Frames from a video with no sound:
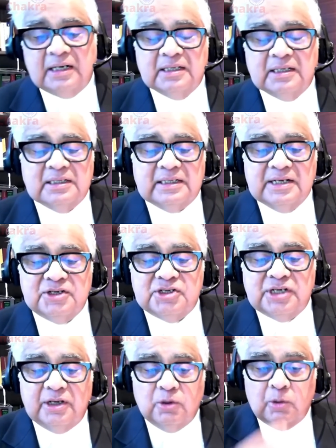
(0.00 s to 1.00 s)
under the 10th
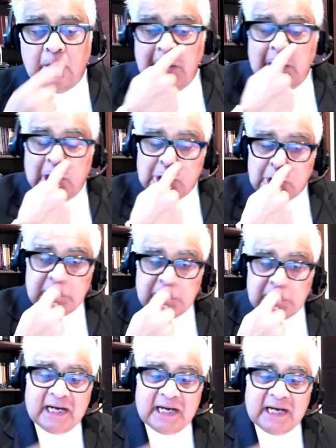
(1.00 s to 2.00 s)
schedule. So
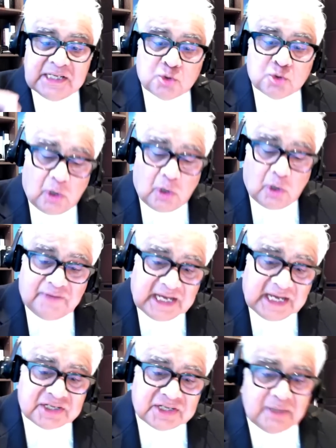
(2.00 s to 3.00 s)
that
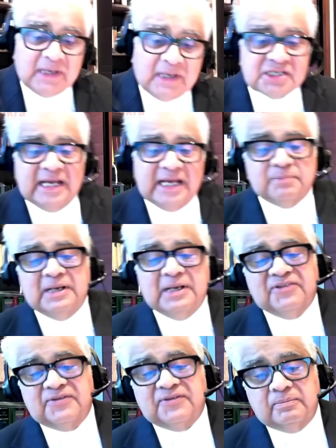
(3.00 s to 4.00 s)
disqualification must take
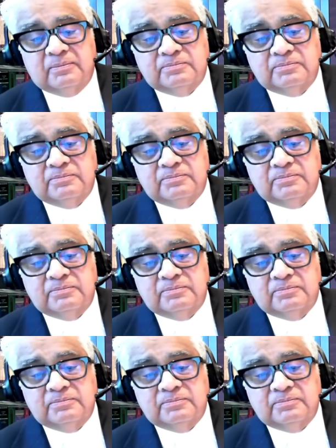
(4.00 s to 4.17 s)
place.